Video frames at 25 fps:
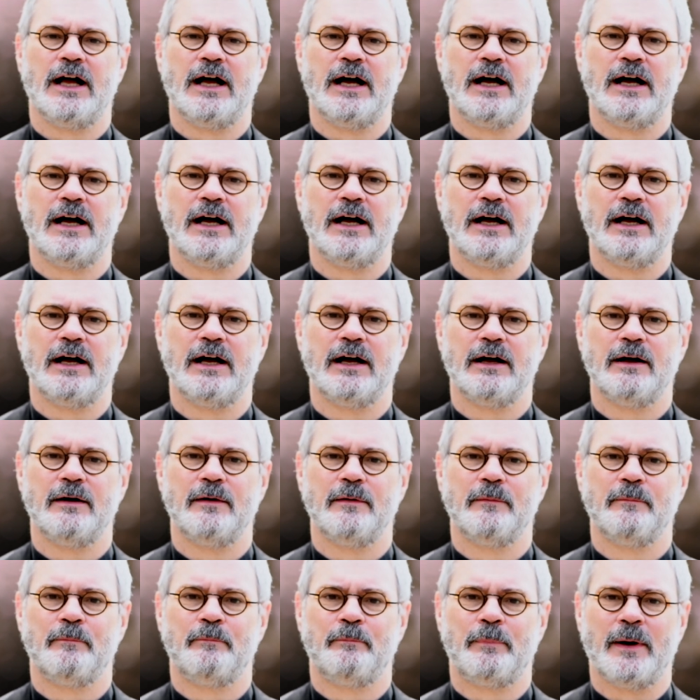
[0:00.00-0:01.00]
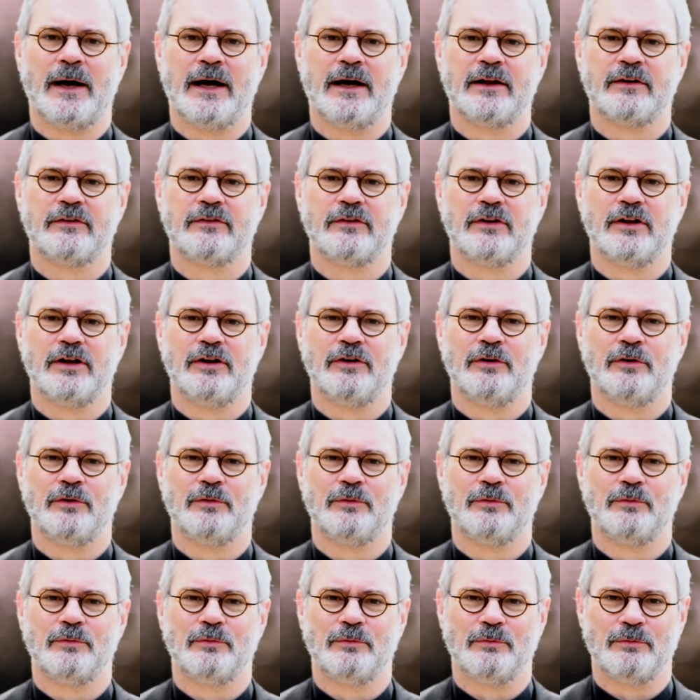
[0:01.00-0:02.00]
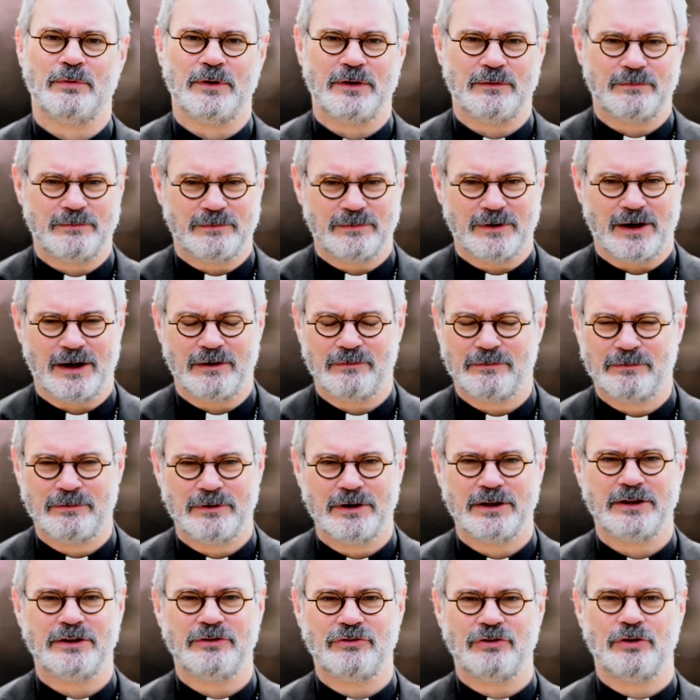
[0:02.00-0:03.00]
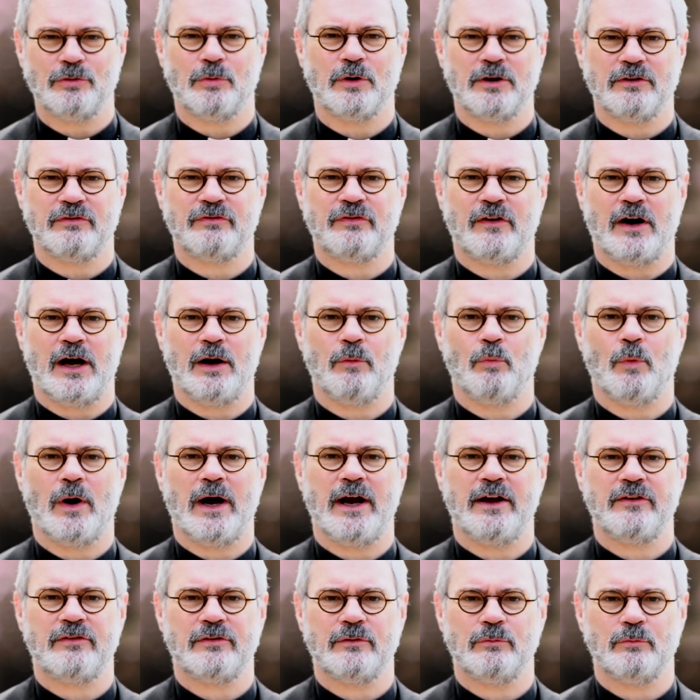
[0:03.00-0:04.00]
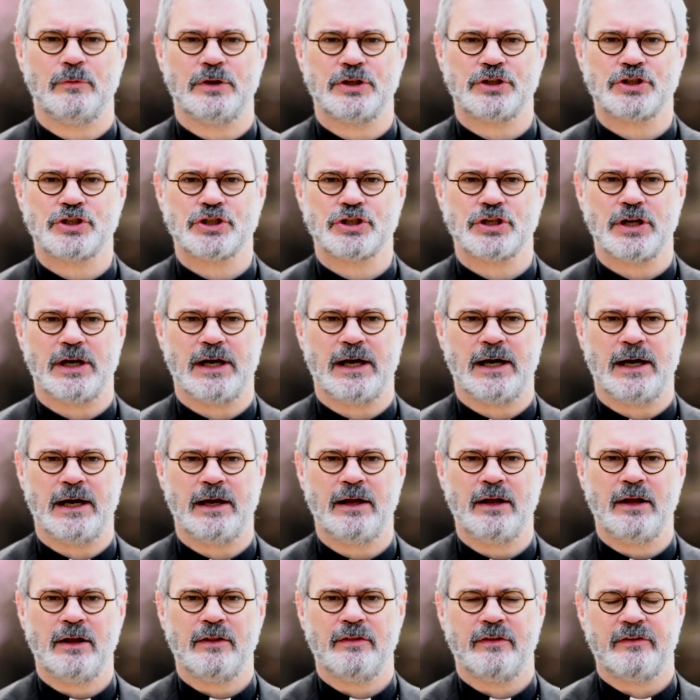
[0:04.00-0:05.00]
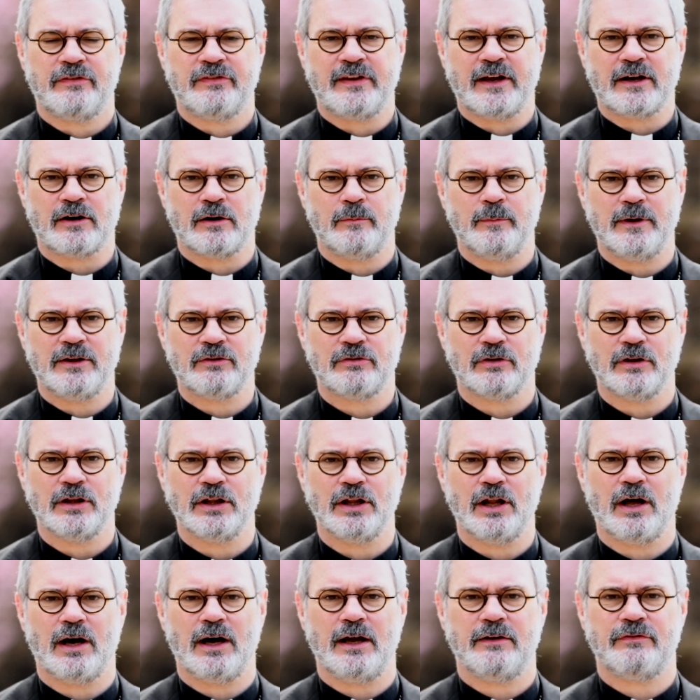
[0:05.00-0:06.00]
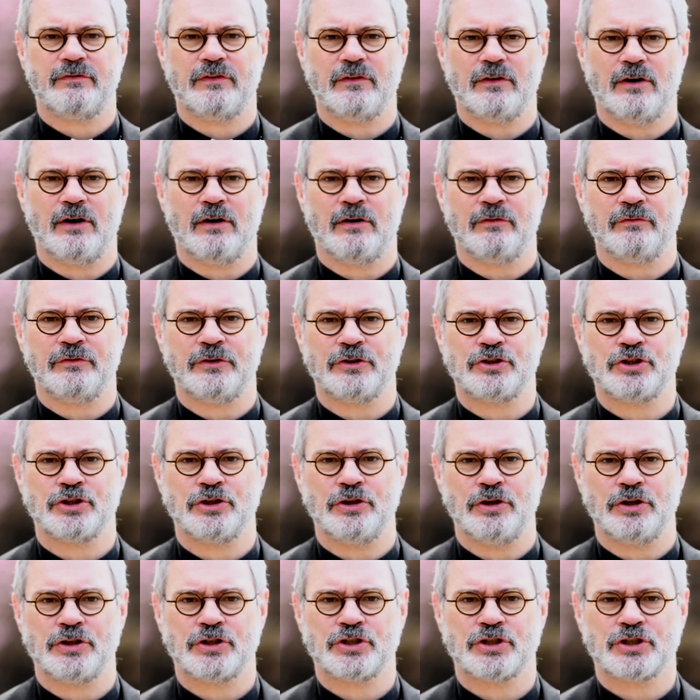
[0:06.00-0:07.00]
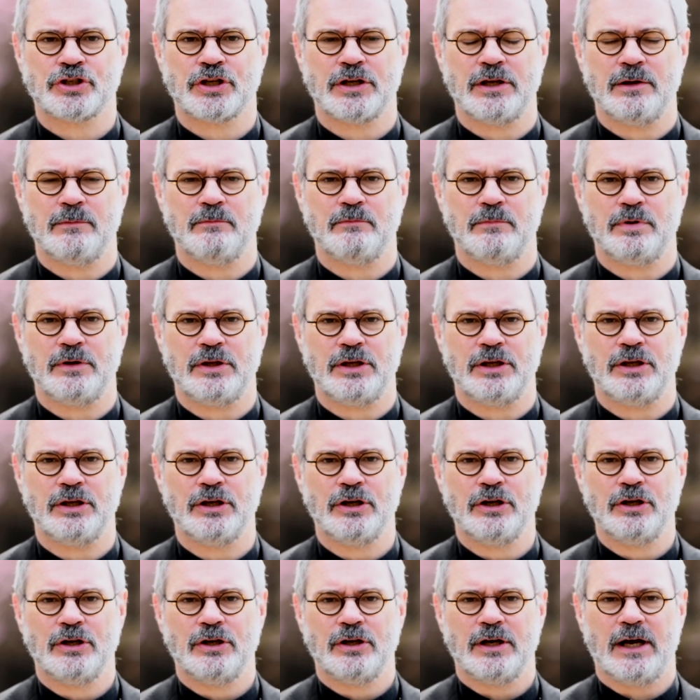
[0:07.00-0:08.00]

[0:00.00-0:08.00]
but I really do want to find ways in which the sacramental life of the church can be